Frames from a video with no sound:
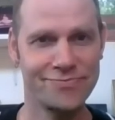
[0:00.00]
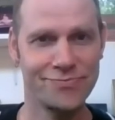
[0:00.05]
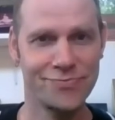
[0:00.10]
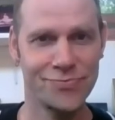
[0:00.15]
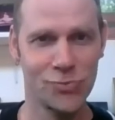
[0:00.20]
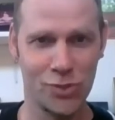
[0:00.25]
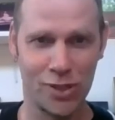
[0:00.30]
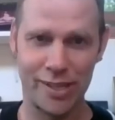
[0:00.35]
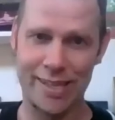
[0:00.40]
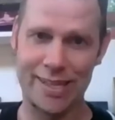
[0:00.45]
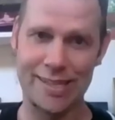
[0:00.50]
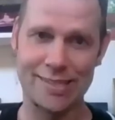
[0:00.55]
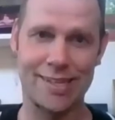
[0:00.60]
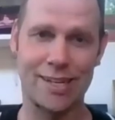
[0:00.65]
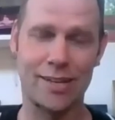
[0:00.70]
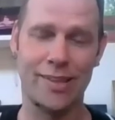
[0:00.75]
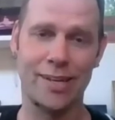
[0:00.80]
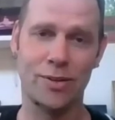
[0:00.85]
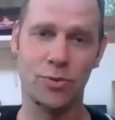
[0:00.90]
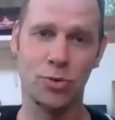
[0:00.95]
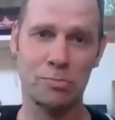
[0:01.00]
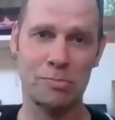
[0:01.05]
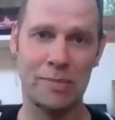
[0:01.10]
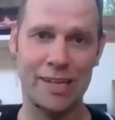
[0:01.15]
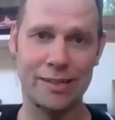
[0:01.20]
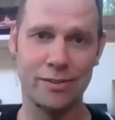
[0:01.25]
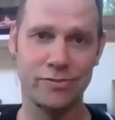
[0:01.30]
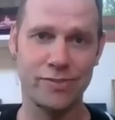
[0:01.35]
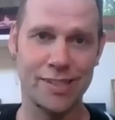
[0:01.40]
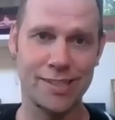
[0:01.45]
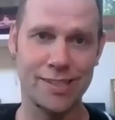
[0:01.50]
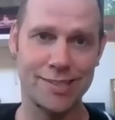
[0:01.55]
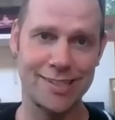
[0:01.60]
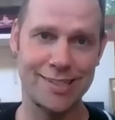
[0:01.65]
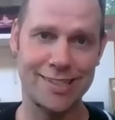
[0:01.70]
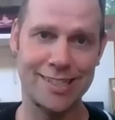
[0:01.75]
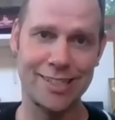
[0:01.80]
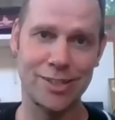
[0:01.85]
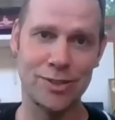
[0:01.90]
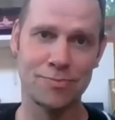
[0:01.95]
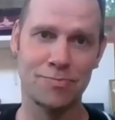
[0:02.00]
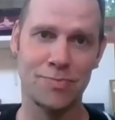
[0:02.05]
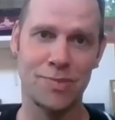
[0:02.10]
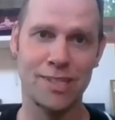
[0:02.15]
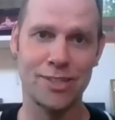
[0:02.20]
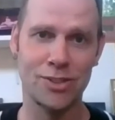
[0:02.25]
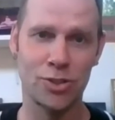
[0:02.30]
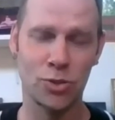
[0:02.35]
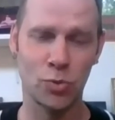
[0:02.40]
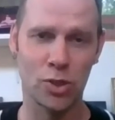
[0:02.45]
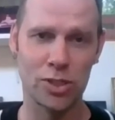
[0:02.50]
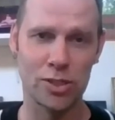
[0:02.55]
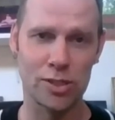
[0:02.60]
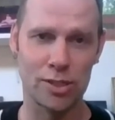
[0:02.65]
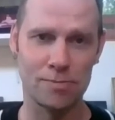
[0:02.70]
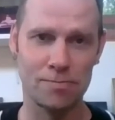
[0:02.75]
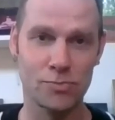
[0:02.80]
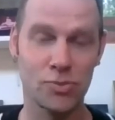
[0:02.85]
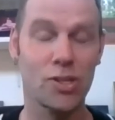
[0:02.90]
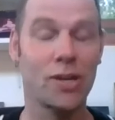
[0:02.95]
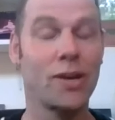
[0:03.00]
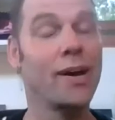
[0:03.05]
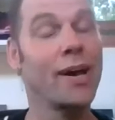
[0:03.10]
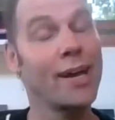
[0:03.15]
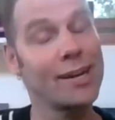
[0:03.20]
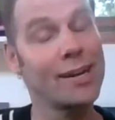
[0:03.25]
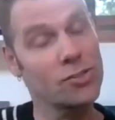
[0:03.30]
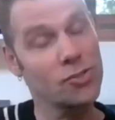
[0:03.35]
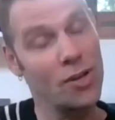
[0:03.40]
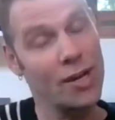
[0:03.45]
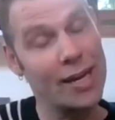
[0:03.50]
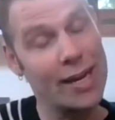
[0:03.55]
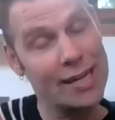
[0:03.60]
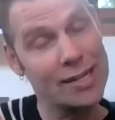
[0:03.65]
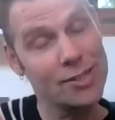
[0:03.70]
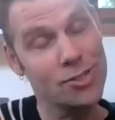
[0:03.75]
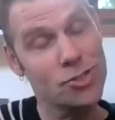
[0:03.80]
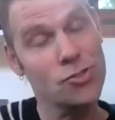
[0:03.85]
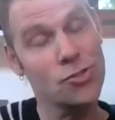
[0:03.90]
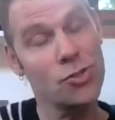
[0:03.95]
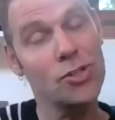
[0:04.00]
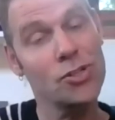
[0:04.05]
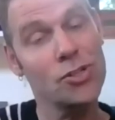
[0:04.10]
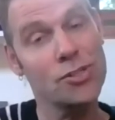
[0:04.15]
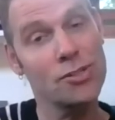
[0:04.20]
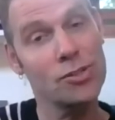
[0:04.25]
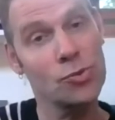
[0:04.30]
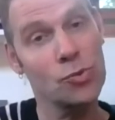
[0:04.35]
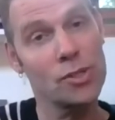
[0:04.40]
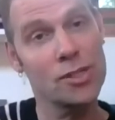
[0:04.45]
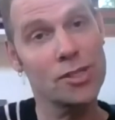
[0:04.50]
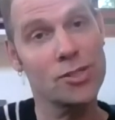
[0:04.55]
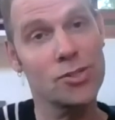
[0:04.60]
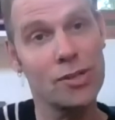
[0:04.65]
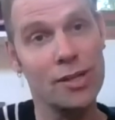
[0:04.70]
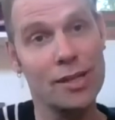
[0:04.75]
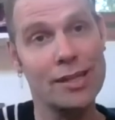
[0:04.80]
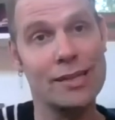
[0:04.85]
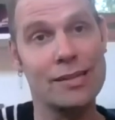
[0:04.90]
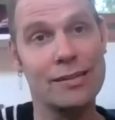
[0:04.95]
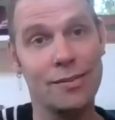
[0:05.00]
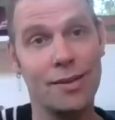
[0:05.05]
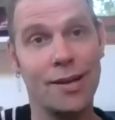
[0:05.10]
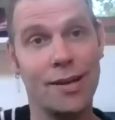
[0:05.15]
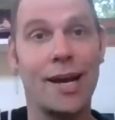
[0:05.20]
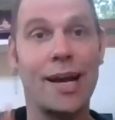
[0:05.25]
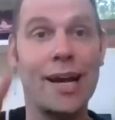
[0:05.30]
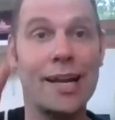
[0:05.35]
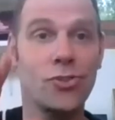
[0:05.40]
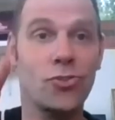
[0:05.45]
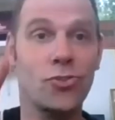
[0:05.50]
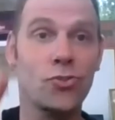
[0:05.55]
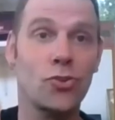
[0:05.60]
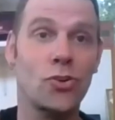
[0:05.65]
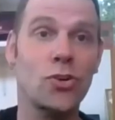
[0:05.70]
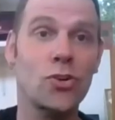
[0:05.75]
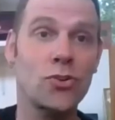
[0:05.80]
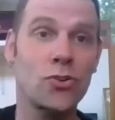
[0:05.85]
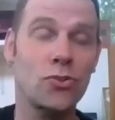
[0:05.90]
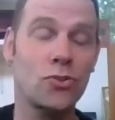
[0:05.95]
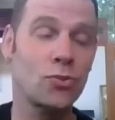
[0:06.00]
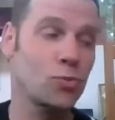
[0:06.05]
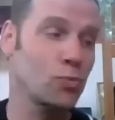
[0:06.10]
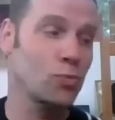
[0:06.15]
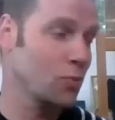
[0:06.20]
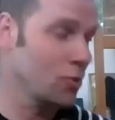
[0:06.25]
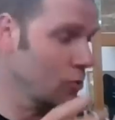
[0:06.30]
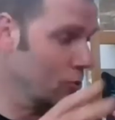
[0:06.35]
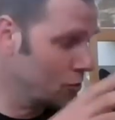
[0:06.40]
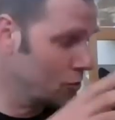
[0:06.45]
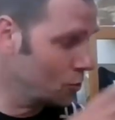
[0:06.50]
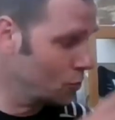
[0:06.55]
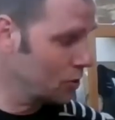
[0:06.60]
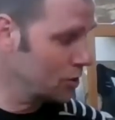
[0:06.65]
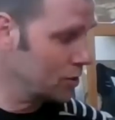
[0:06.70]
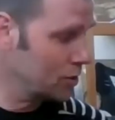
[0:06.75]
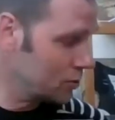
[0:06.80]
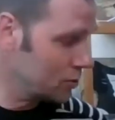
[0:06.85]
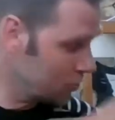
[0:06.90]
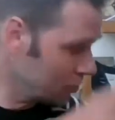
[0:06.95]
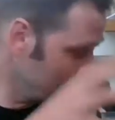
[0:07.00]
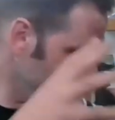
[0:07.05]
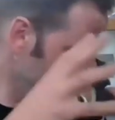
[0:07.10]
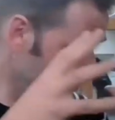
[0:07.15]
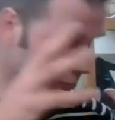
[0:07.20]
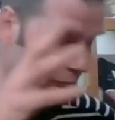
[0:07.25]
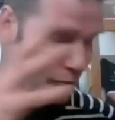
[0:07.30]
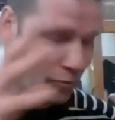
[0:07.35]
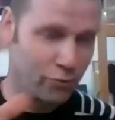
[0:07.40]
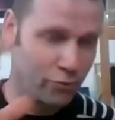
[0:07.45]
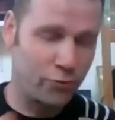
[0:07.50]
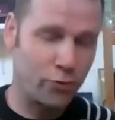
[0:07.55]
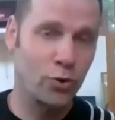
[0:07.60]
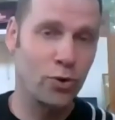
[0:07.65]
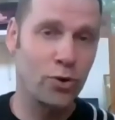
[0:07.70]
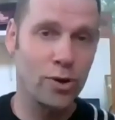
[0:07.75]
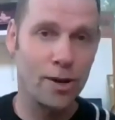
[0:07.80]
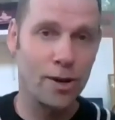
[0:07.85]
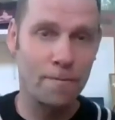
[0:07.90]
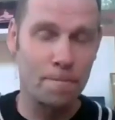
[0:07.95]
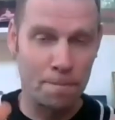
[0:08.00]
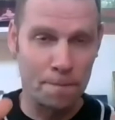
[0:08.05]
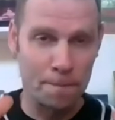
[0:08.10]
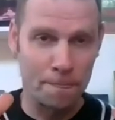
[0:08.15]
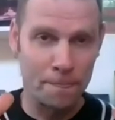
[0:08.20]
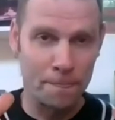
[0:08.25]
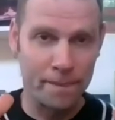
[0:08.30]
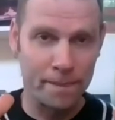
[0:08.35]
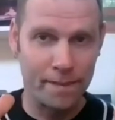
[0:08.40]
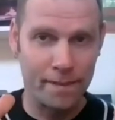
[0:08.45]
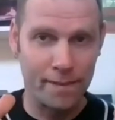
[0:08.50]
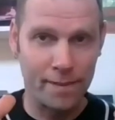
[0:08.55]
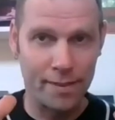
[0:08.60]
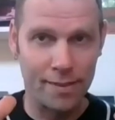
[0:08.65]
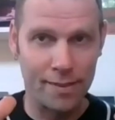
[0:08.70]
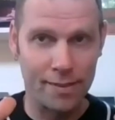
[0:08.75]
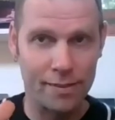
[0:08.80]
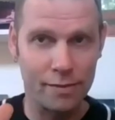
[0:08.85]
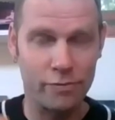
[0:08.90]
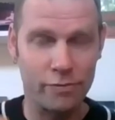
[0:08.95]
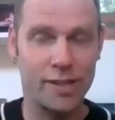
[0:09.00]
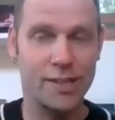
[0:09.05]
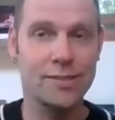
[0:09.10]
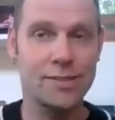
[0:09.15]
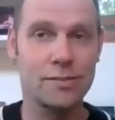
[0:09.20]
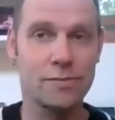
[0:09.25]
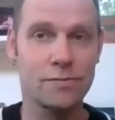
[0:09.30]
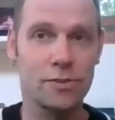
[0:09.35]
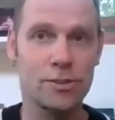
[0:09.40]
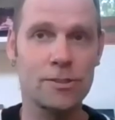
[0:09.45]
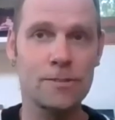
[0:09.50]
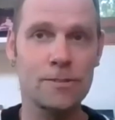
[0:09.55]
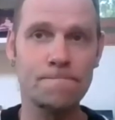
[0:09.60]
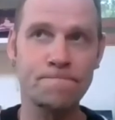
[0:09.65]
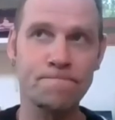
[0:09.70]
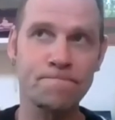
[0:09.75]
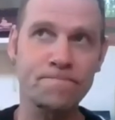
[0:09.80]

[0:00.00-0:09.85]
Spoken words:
So that's how that all manifested in the work. So I had started the work. I had started the works for the festival